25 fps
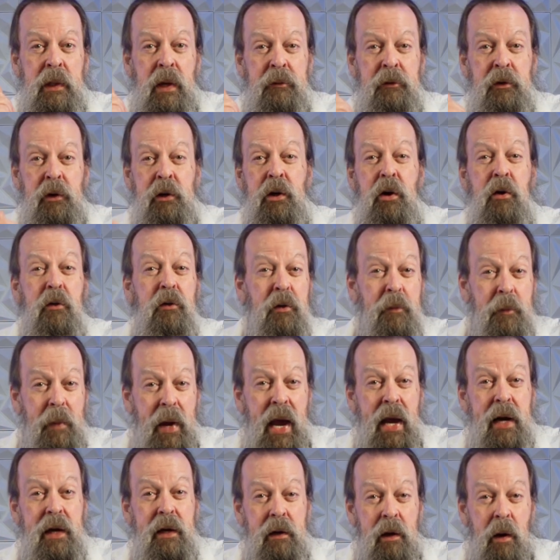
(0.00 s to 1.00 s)
If you're new to the
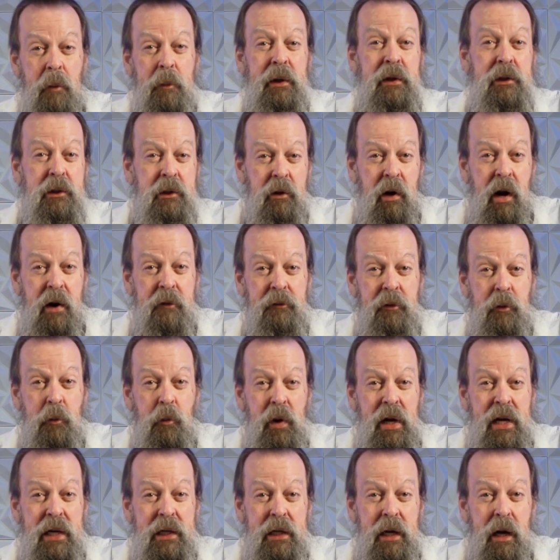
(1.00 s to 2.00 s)
Mac coming straight from
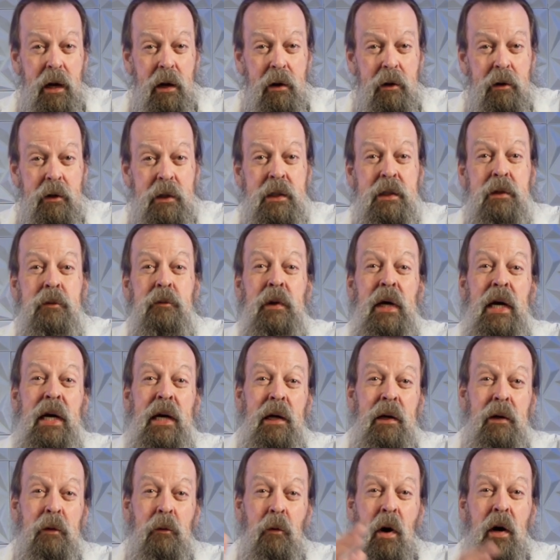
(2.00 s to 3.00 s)
Windows,
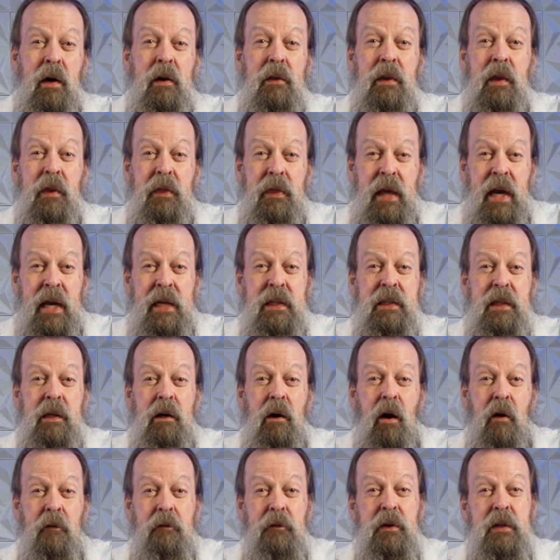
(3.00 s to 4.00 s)
well, one of the things it
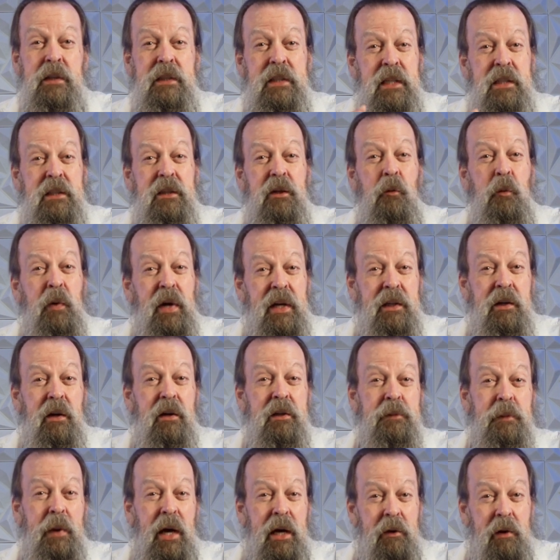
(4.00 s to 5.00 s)
offers is the
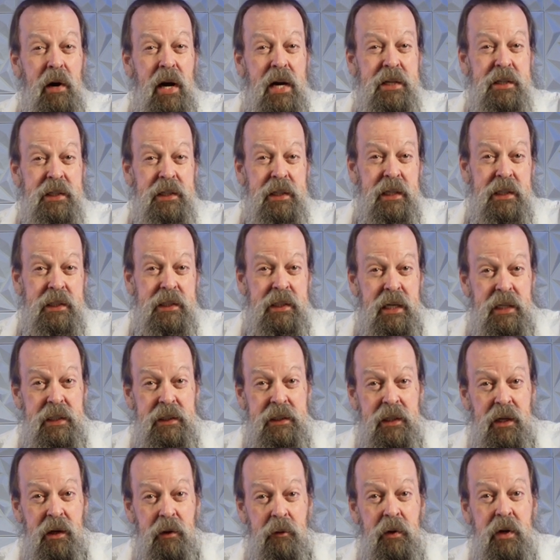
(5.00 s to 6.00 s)
Windows Migration
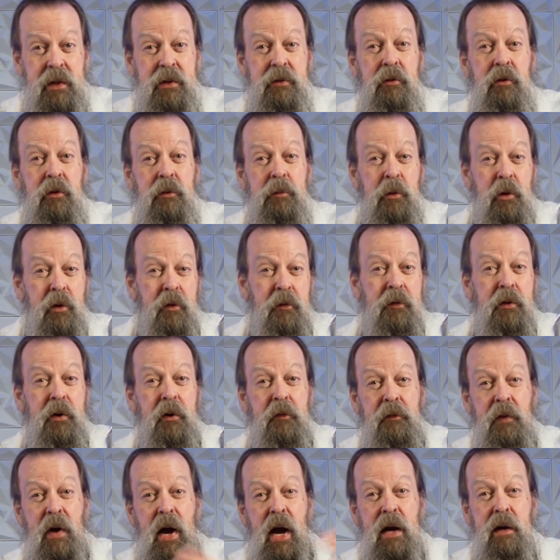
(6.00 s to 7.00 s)
Assistant, which will move your
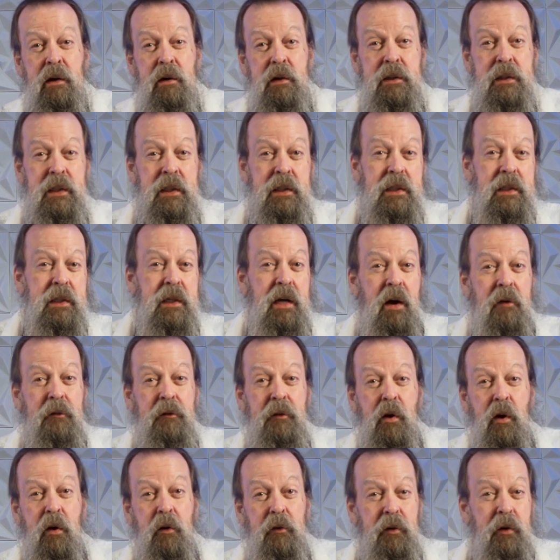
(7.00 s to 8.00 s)
files and stuff
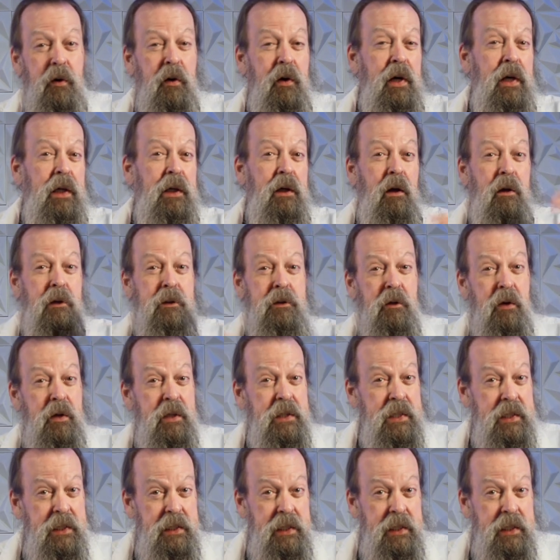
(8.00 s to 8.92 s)
over and all sorts of